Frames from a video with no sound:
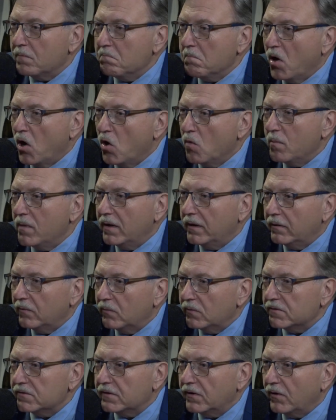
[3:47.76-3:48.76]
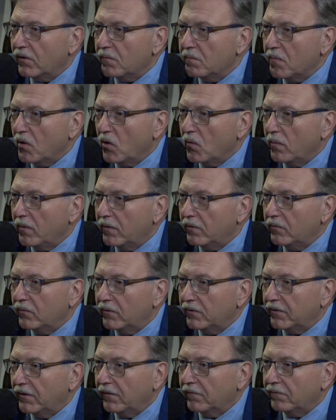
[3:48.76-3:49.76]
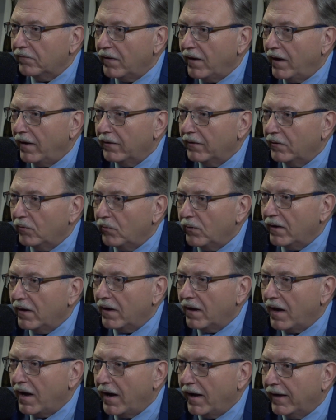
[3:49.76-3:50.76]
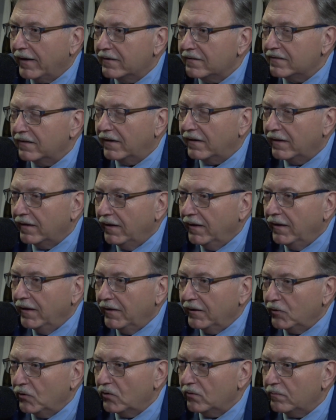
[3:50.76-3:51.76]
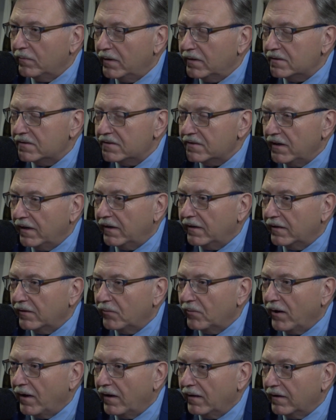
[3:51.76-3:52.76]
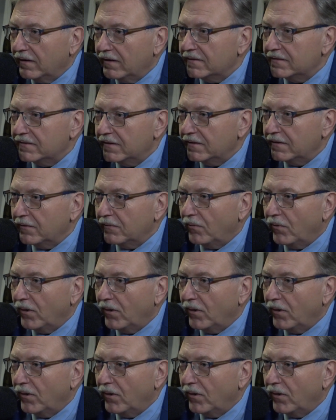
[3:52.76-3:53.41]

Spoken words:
moment when your father realized that you hadn't been sneaking around listening to the